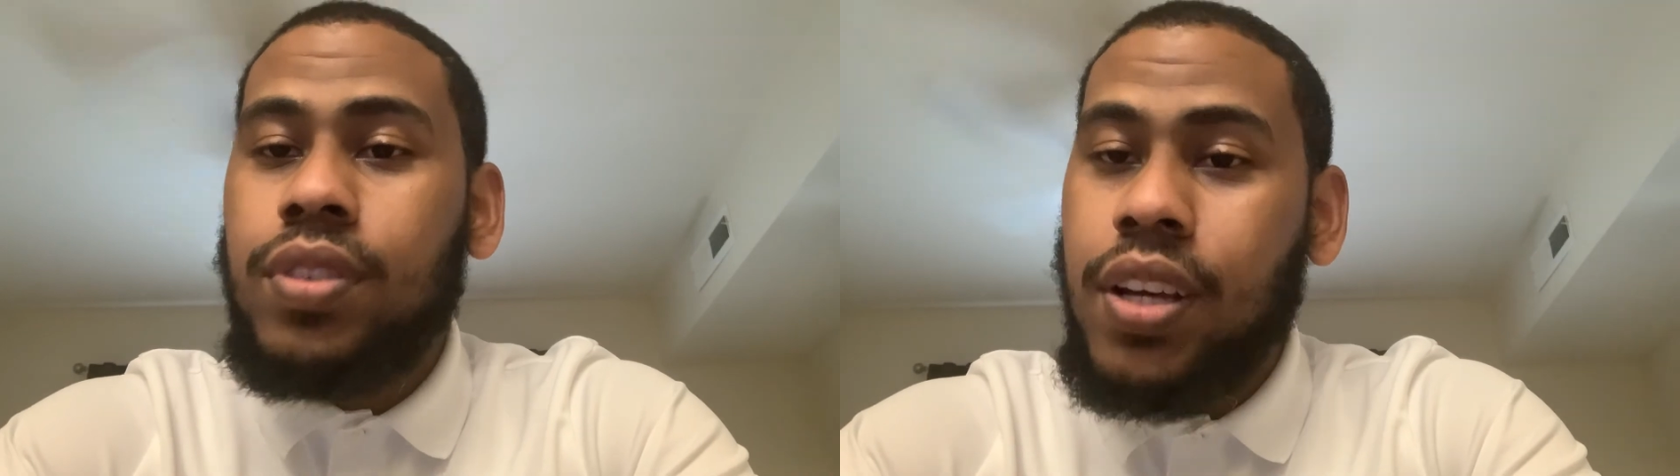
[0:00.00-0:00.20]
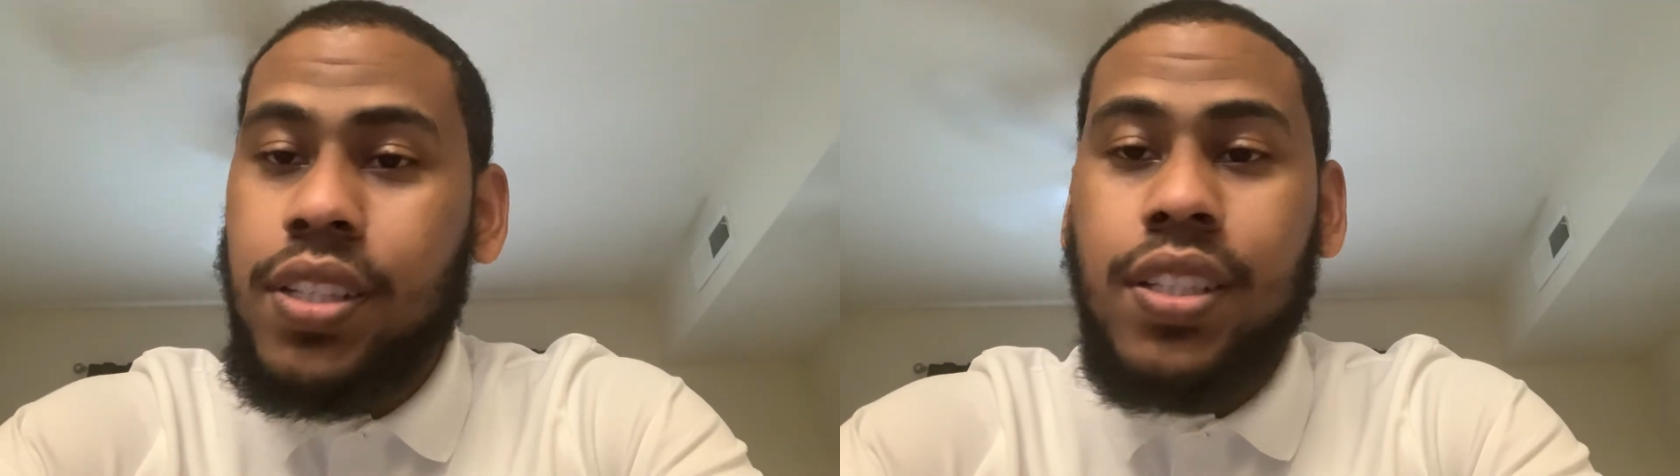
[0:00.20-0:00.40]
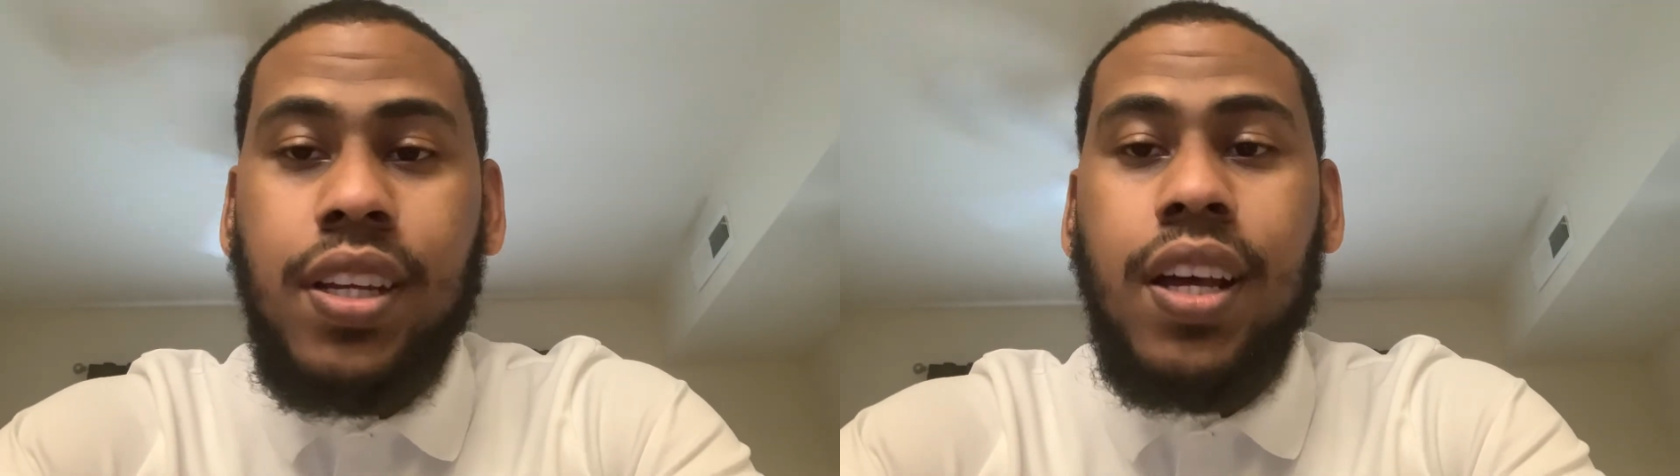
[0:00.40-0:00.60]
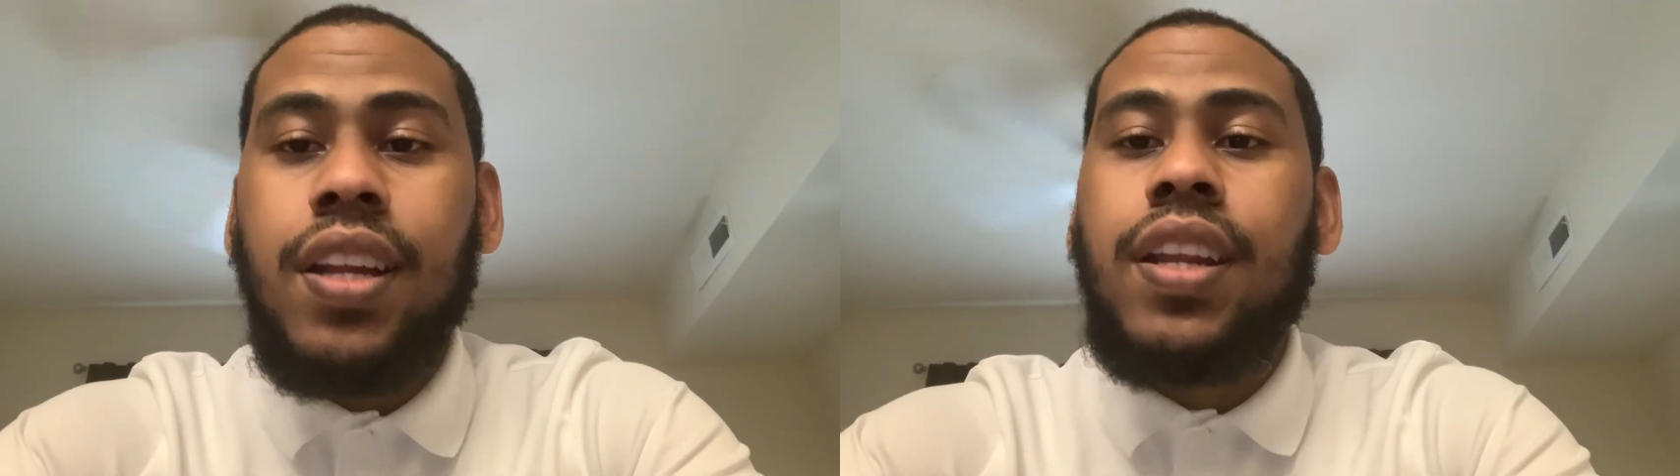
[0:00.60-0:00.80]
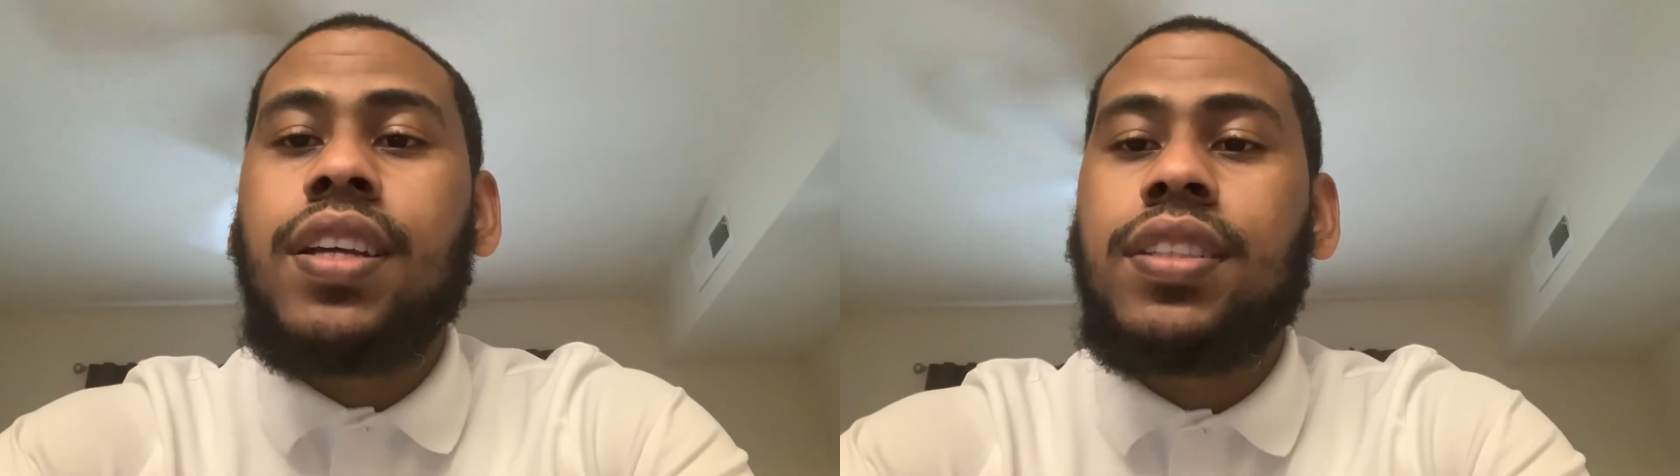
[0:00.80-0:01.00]
I'll see
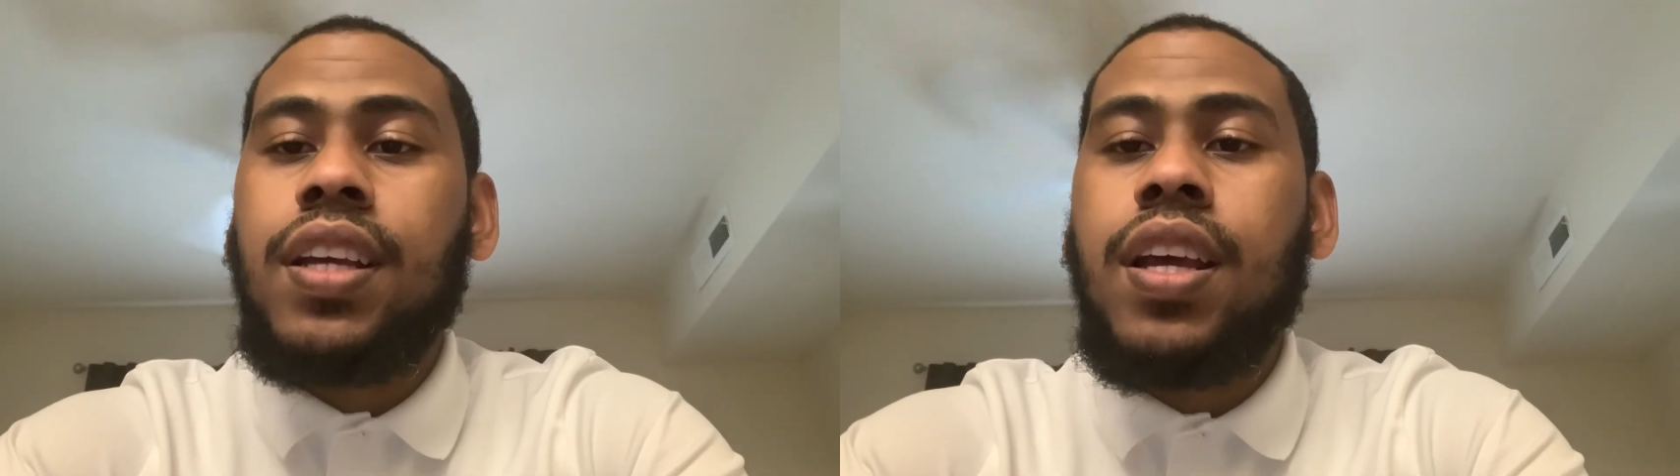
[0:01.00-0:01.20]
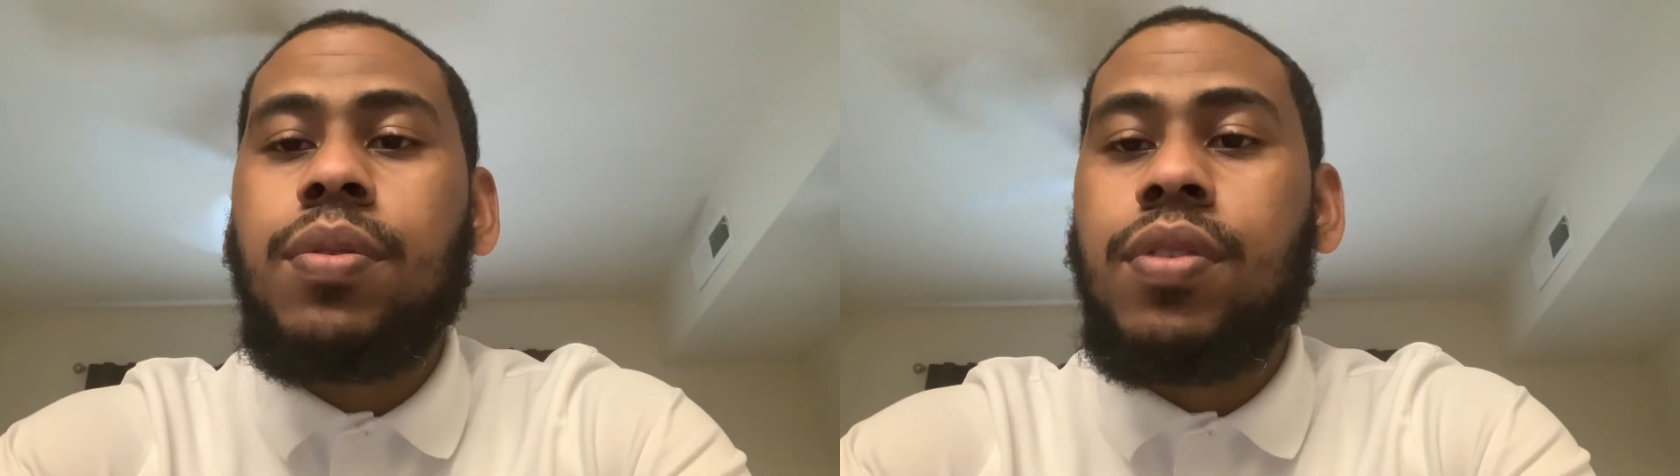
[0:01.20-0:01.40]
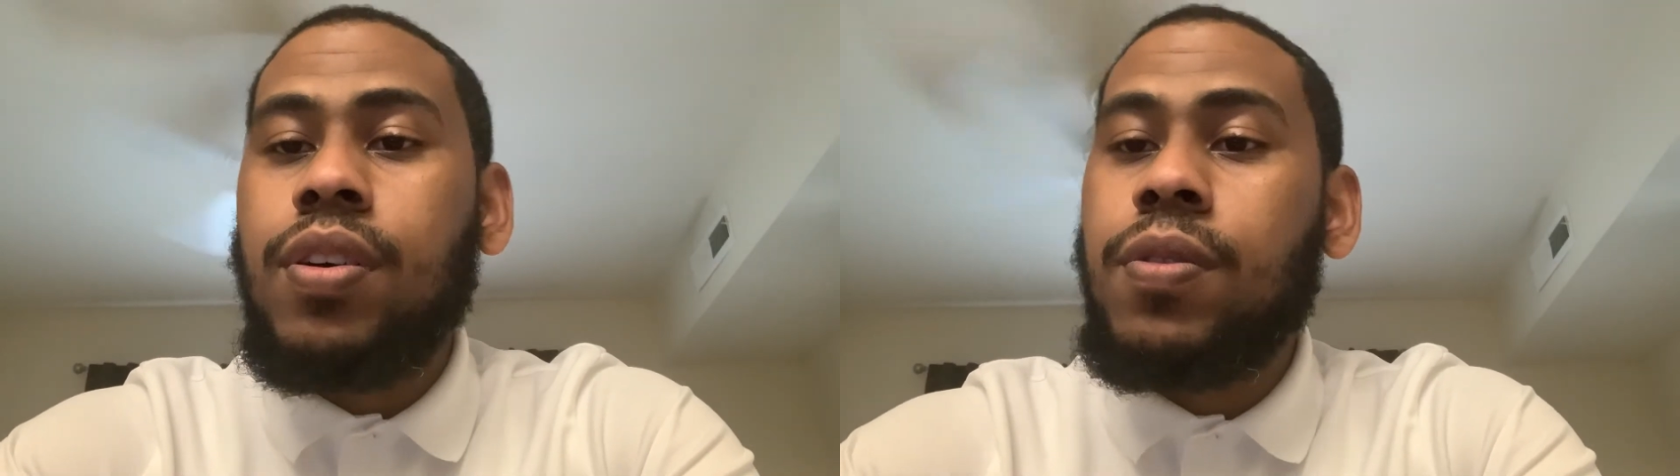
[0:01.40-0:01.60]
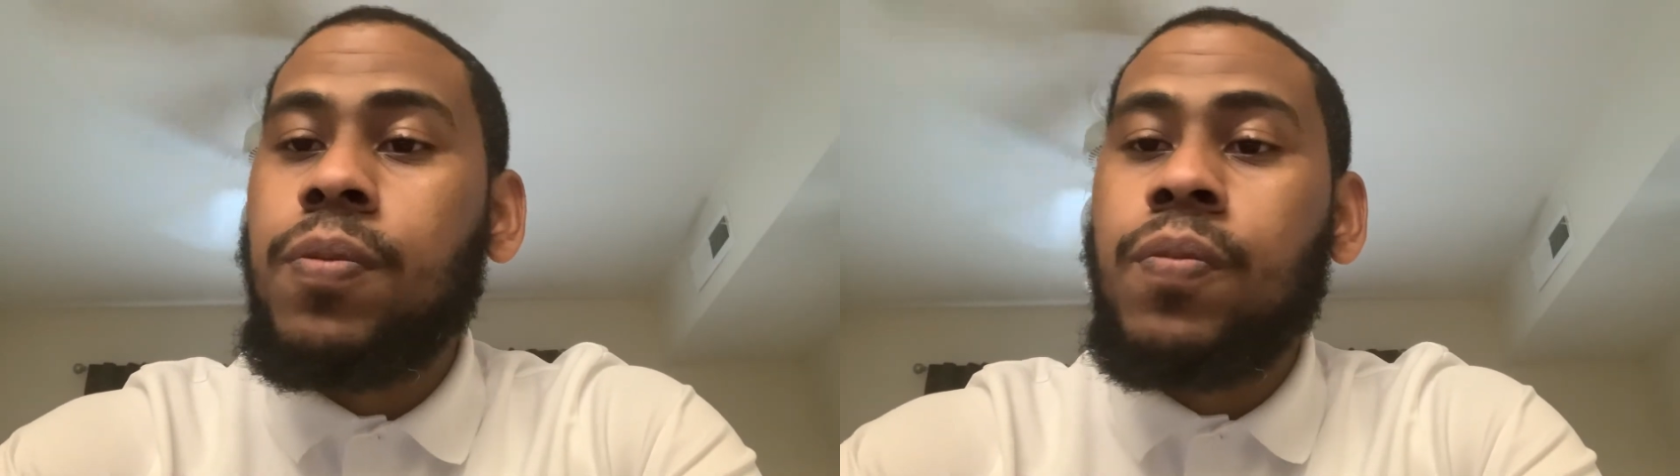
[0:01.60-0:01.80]
y'all next time, you know.